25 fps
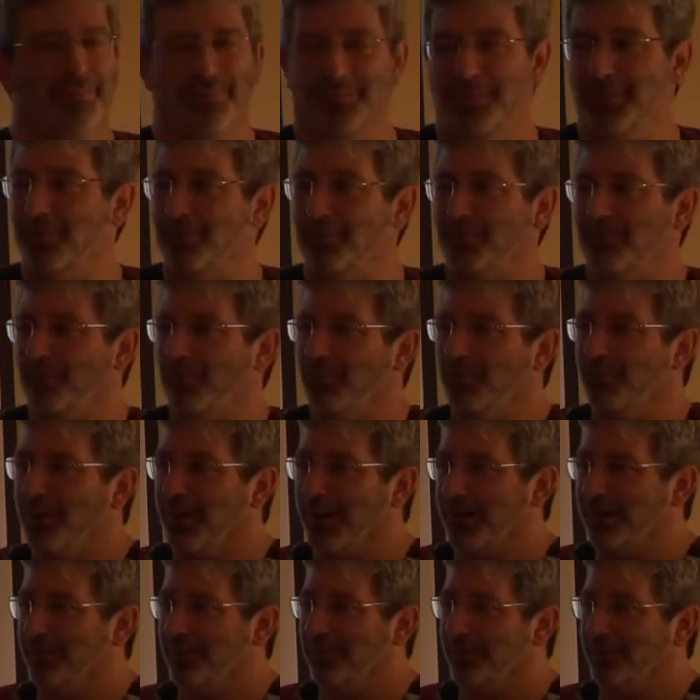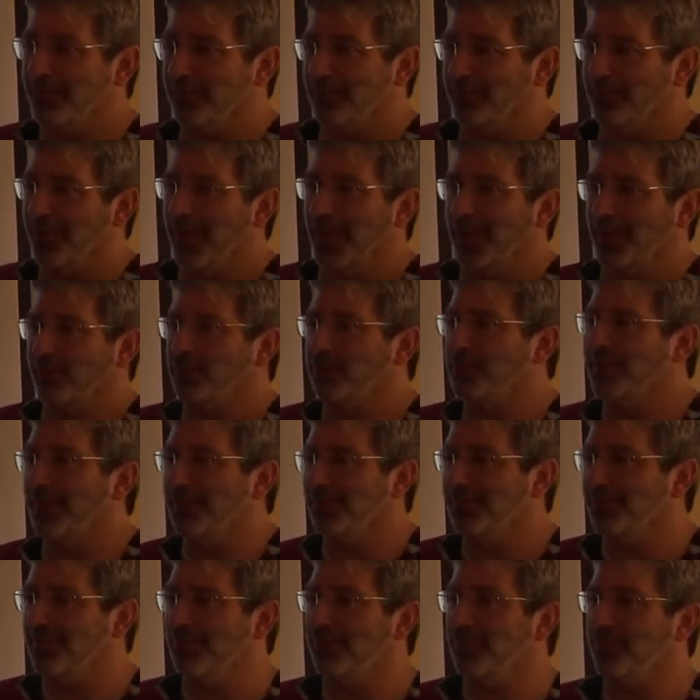There's no record of that
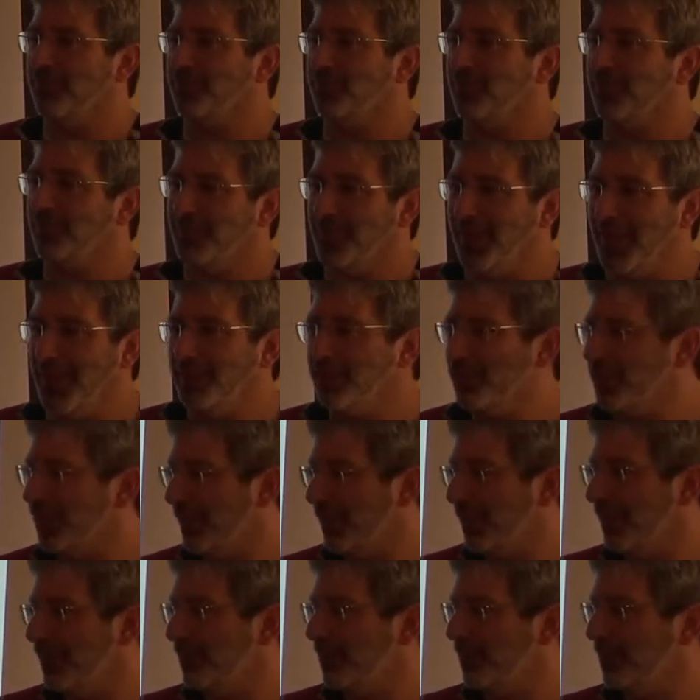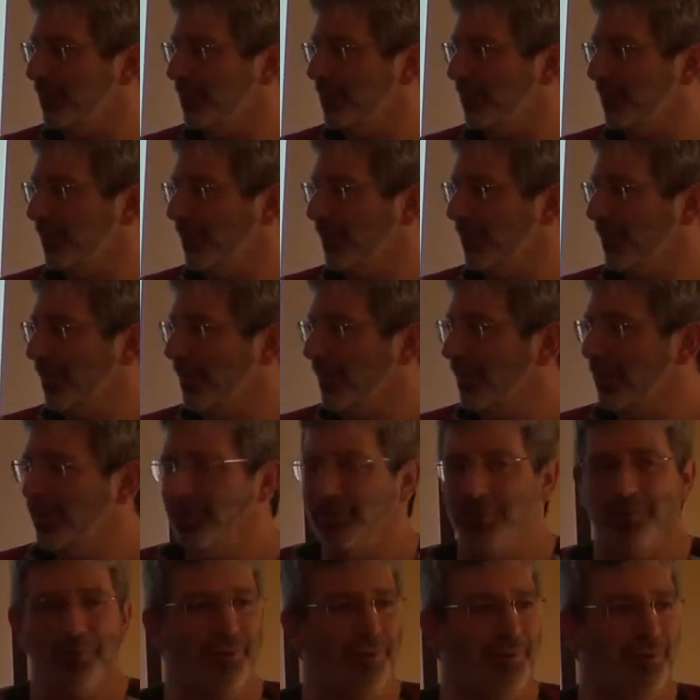species from that place.
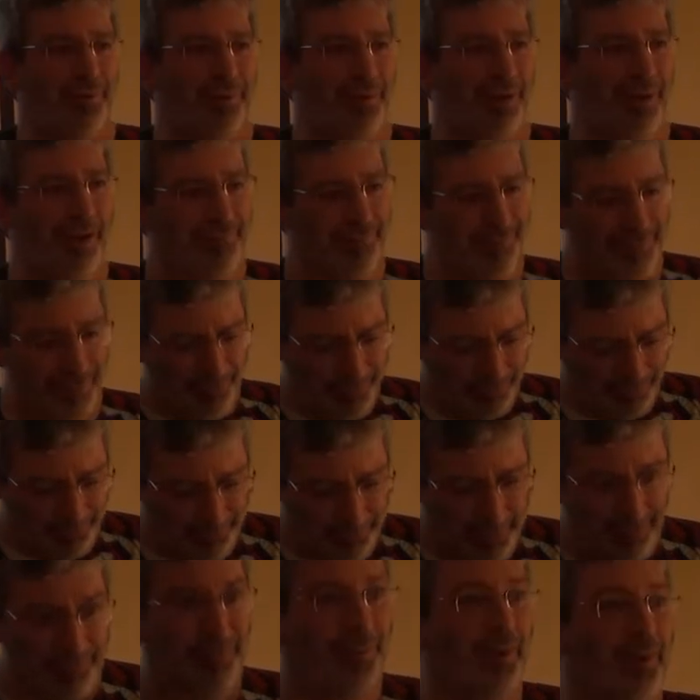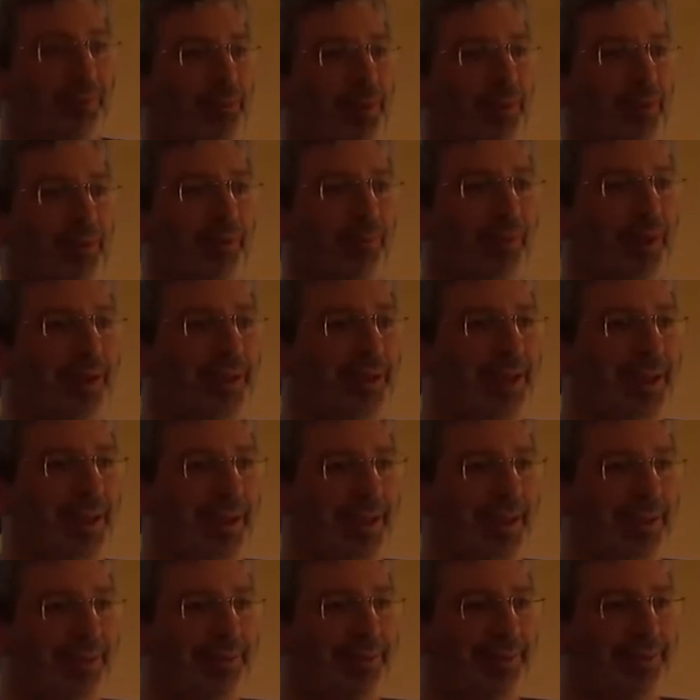Or I've never seen one with a red
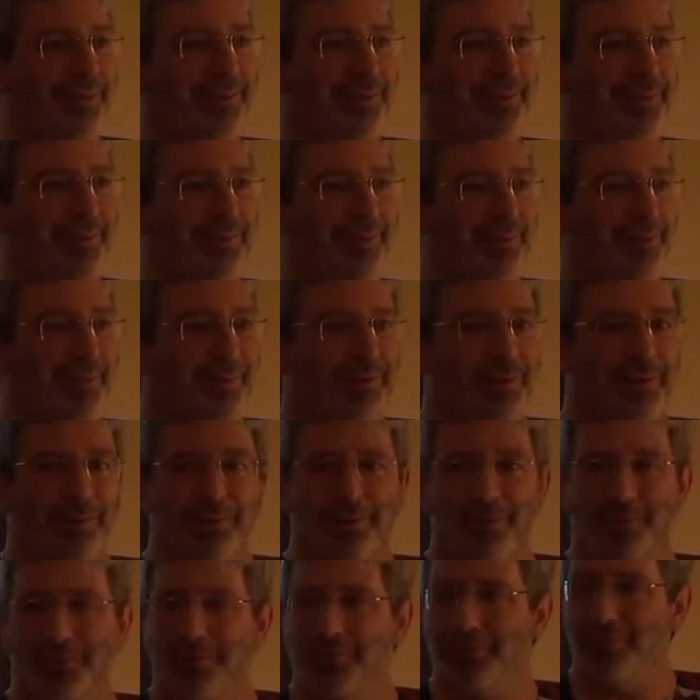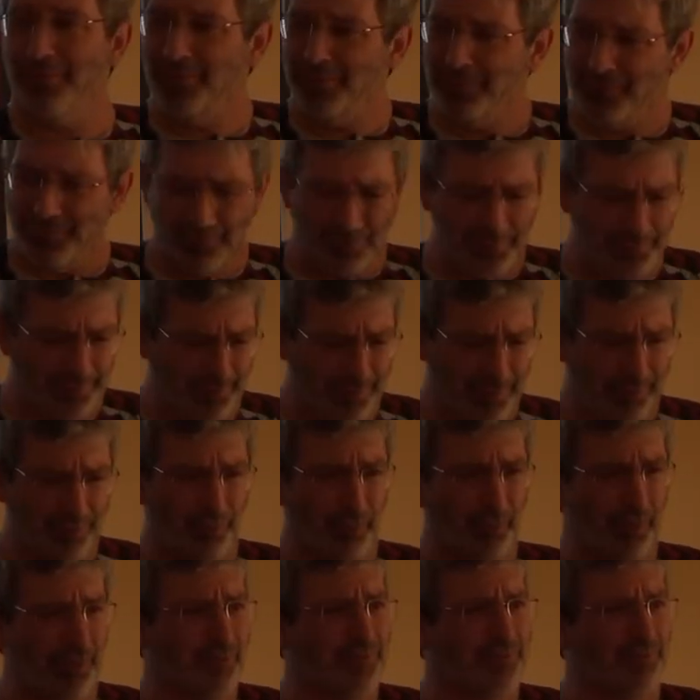head. Or this looks like the
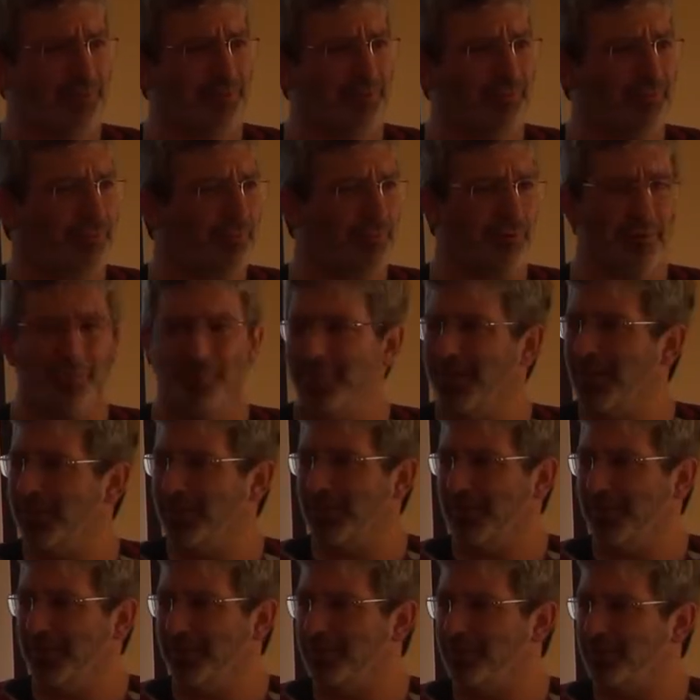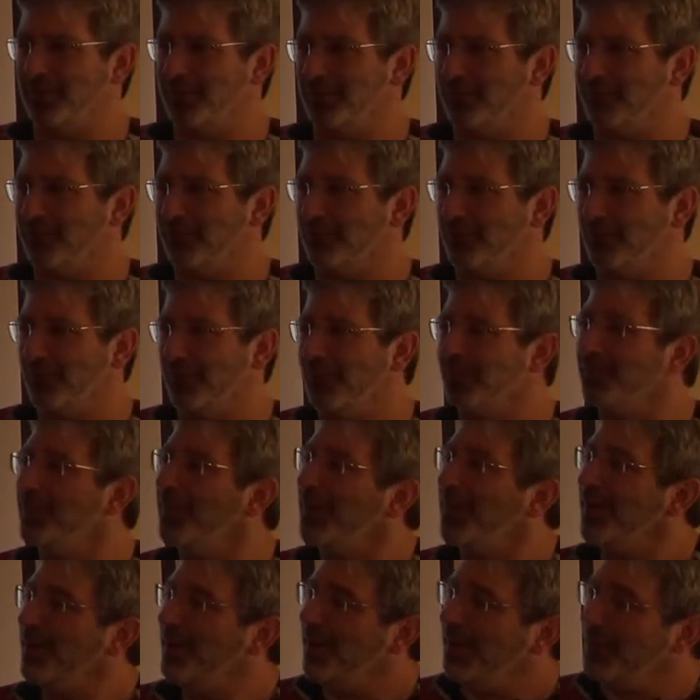Western form, not the Eastern form.
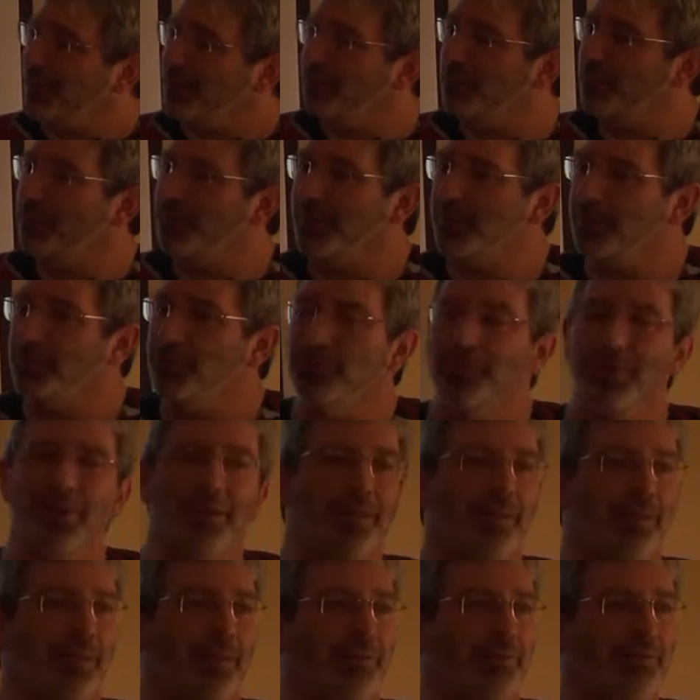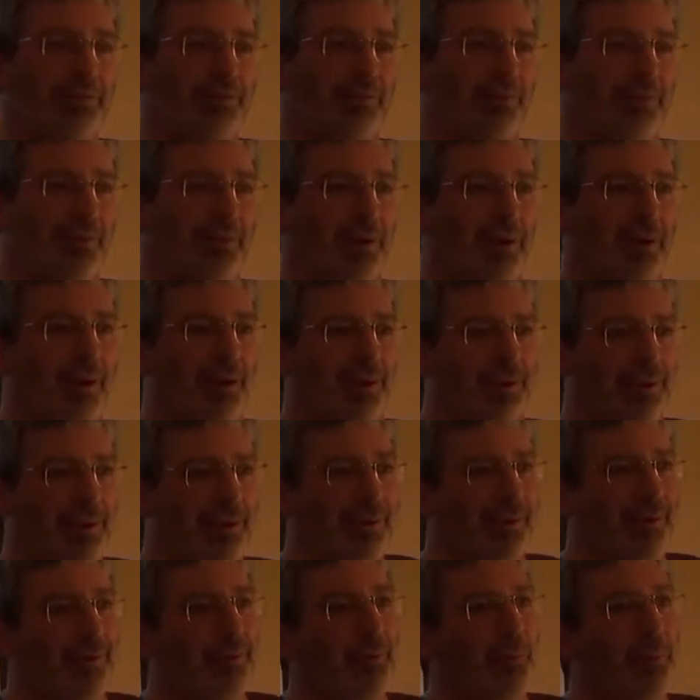And you would be doing this
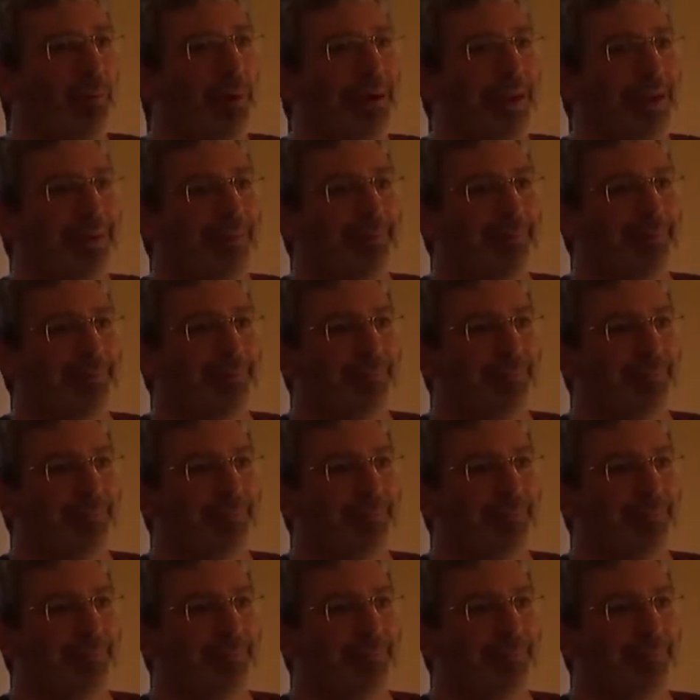along the way.